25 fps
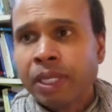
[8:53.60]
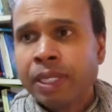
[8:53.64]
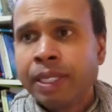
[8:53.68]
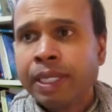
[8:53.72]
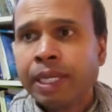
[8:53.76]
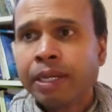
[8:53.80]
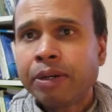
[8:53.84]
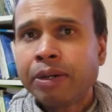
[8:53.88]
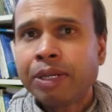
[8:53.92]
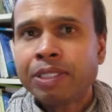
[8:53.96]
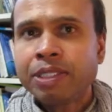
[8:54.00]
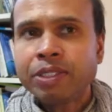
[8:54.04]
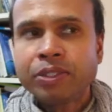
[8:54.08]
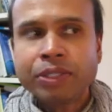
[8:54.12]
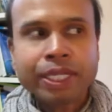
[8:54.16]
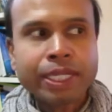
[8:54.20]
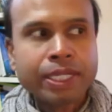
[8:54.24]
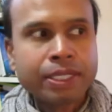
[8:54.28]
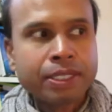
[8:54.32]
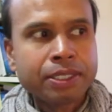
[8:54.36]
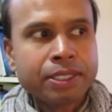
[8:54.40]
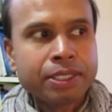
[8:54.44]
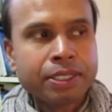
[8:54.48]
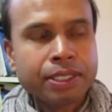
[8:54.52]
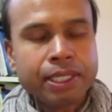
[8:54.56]
now as you
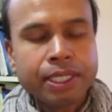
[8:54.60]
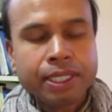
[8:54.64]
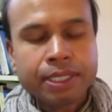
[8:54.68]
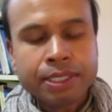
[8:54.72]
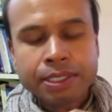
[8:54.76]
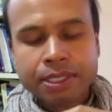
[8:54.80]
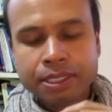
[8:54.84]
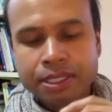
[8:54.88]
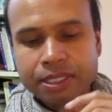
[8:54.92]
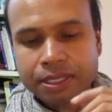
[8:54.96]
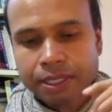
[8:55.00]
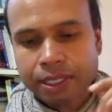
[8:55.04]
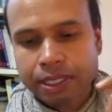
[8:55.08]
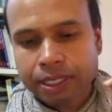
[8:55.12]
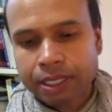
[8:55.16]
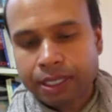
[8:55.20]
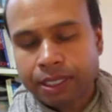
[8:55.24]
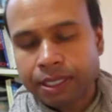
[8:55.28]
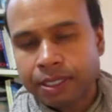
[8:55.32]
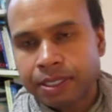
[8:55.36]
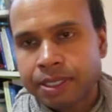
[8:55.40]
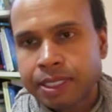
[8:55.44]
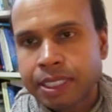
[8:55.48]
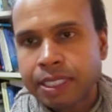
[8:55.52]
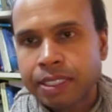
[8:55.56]
get to this
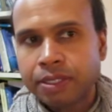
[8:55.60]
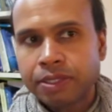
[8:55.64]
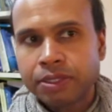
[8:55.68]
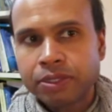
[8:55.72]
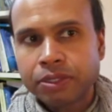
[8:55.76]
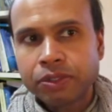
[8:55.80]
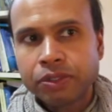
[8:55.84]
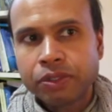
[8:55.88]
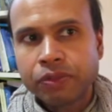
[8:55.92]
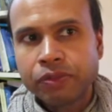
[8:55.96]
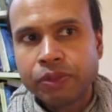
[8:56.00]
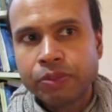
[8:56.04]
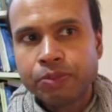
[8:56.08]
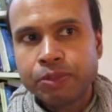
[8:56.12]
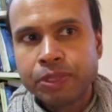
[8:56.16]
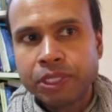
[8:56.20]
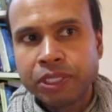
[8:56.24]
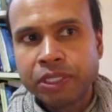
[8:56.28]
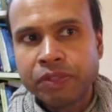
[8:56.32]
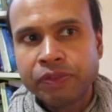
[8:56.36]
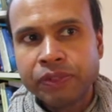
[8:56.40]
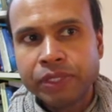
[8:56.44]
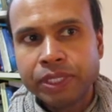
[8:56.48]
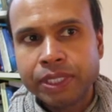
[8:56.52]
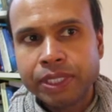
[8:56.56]
uh, sense of
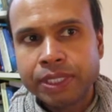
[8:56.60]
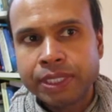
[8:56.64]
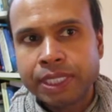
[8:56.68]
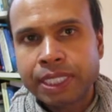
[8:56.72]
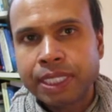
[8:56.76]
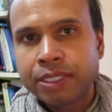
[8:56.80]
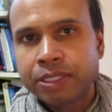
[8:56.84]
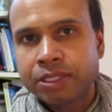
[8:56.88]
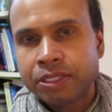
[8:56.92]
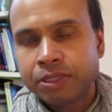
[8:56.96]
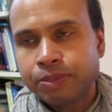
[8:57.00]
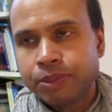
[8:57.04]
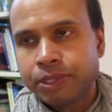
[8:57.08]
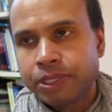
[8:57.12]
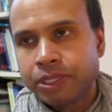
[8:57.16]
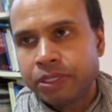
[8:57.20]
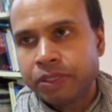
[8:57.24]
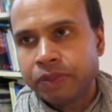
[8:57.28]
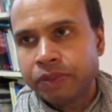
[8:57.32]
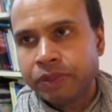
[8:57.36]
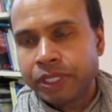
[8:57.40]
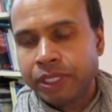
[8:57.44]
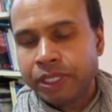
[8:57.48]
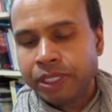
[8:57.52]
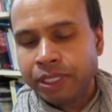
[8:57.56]
observing, detached
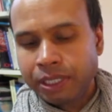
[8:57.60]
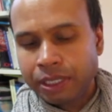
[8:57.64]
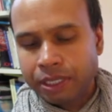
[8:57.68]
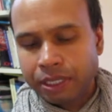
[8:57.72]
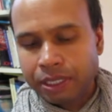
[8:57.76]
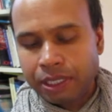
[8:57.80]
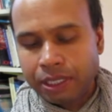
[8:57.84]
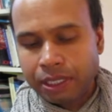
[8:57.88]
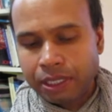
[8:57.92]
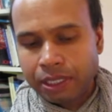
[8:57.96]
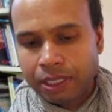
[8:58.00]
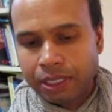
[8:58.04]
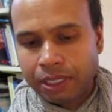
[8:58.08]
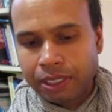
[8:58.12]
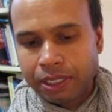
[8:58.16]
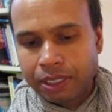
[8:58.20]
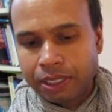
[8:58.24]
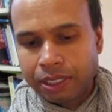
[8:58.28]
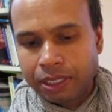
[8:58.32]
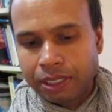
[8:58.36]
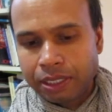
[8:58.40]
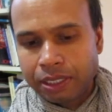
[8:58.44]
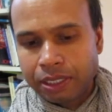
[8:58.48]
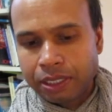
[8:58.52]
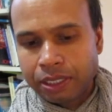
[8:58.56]
observing,
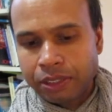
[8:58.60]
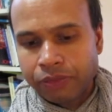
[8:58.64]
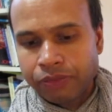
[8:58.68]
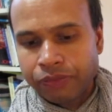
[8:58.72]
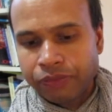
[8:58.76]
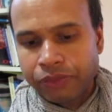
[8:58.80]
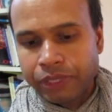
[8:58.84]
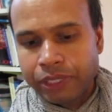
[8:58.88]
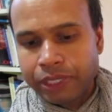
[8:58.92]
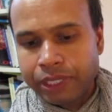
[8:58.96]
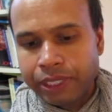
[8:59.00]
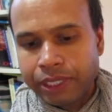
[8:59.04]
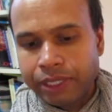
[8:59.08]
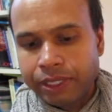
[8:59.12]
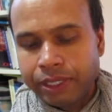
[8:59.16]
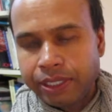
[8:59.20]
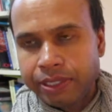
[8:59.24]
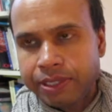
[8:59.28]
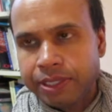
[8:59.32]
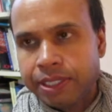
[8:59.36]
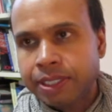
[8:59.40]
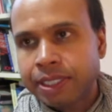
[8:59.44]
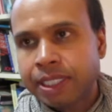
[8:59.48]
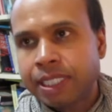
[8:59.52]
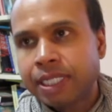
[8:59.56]
uh, hopefully
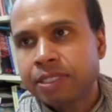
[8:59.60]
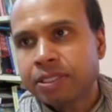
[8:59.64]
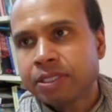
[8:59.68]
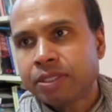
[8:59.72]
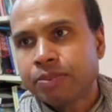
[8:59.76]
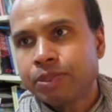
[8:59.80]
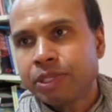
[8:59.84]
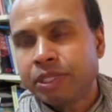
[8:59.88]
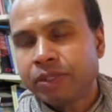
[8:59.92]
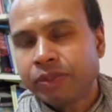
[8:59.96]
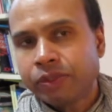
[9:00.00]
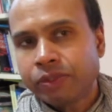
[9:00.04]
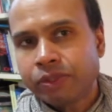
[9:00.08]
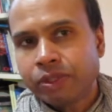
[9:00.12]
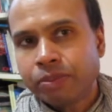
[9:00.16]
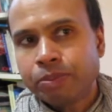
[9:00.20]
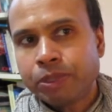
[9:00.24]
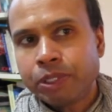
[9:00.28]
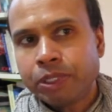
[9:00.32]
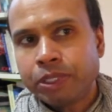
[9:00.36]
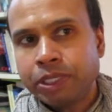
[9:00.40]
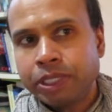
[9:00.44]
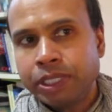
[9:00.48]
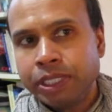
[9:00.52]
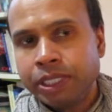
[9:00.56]
there's detached observing of the
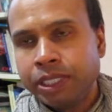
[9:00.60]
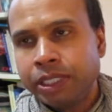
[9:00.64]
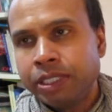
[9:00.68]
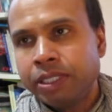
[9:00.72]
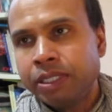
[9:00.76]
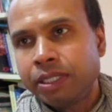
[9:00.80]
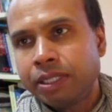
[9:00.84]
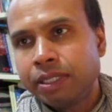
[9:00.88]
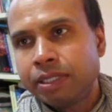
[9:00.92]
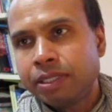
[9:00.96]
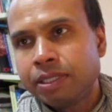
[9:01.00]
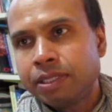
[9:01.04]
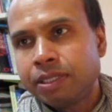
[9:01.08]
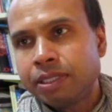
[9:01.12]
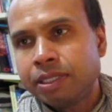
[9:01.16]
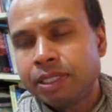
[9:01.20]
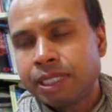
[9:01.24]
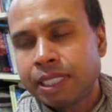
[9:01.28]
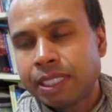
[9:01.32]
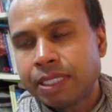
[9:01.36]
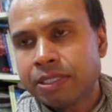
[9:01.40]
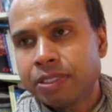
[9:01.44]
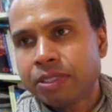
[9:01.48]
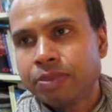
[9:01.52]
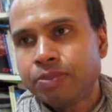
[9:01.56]
body,
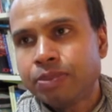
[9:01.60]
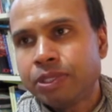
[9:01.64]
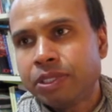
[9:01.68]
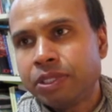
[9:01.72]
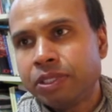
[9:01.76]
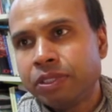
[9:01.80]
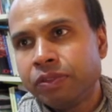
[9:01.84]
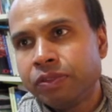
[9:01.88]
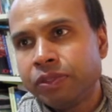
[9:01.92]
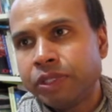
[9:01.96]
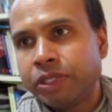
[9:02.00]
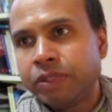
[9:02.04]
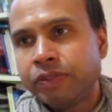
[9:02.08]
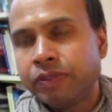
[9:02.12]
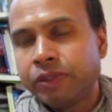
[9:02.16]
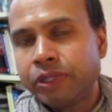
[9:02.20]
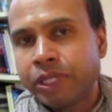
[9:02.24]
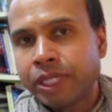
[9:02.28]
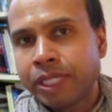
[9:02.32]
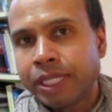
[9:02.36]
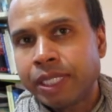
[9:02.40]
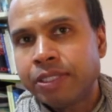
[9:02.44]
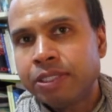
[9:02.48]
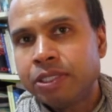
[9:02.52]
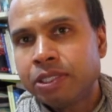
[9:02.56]
detached observing of
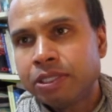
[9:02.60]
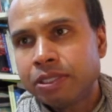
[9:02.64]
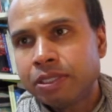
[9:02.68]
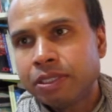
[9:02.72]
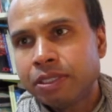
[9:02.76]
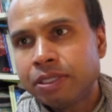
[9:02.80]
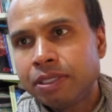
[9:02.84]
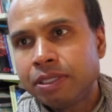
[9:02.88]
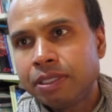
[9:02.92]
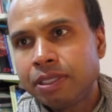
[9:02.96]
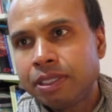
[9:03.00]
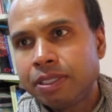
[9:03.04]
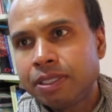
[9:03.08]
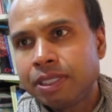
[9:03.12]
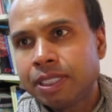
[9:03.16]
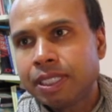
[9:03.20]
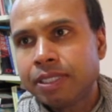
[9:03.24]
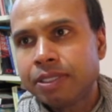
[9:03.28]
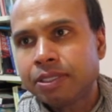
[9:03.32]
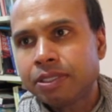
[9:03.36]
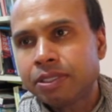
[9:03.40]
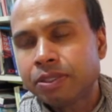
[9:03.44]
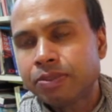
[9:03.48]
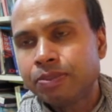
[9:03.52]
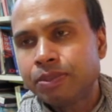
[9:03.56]
location,
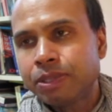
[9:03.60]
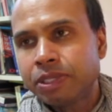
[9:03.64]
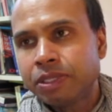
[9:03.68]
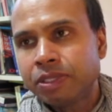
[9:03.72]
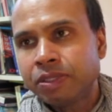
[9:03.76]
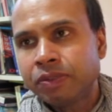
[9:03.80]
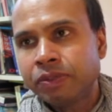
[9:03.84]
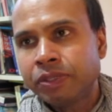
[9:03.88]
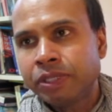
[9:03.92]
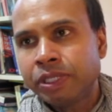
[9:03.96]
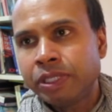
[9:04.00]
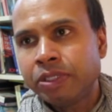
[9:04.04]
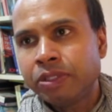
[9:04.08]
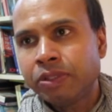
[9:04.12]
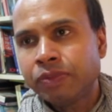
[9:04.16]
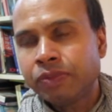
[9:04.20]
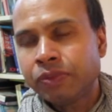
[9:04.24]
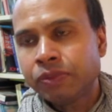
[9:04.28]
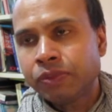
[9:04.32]
detached observing of